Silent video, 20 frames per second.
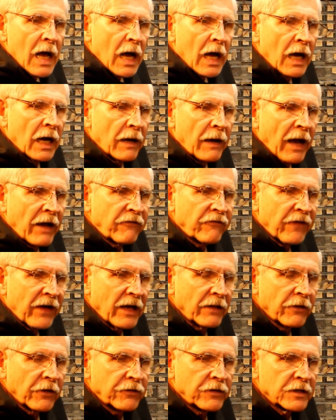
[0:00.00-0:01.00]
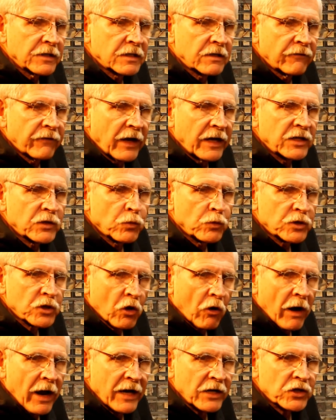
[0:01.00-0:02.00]
I found that this device was
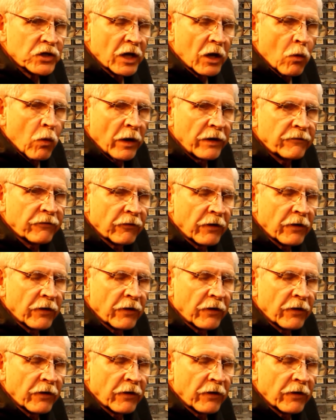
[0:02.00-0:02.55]
crashing quite